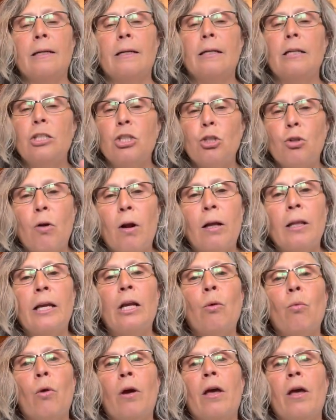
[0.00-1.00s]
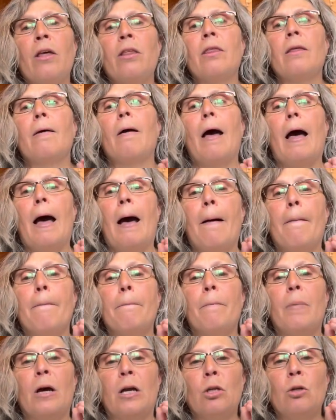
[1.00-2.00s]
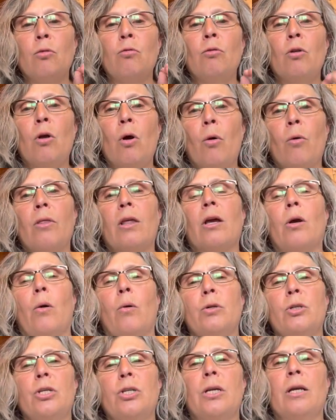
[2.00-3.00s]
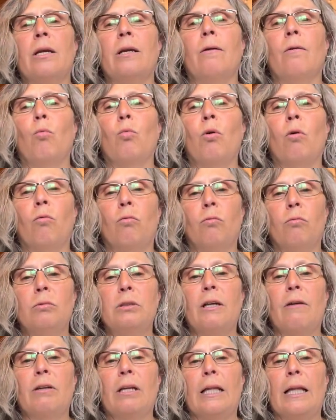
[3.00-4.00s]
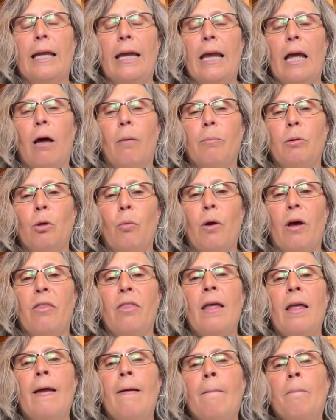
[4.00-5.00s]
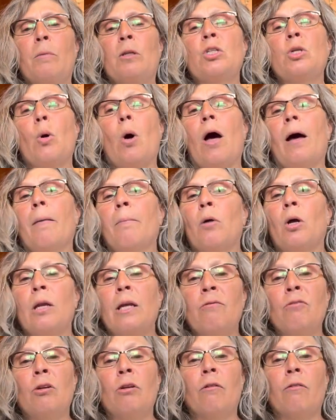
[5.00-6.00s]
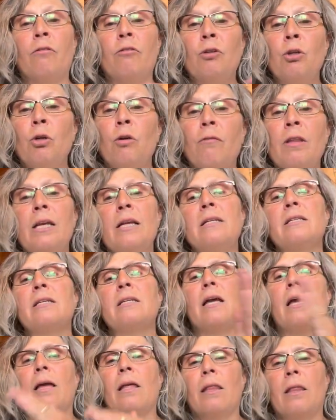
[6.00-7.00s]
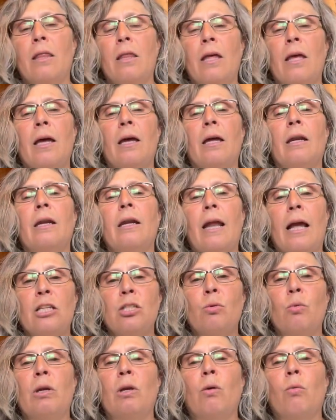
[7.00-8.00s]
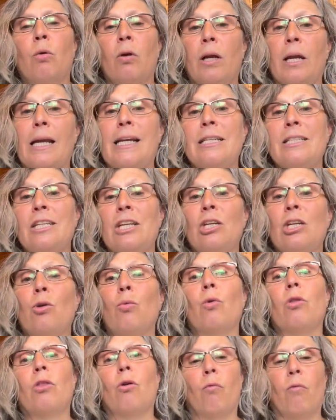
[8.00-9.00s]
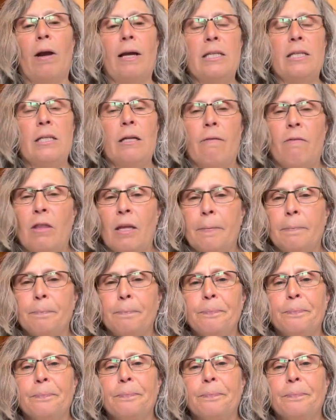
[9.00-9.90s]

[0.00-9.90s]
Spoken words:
struggling with, but you know that coaching will definitely help you with. So I'm going to give you a few of these, and then next week we're going to continue with the rest of them.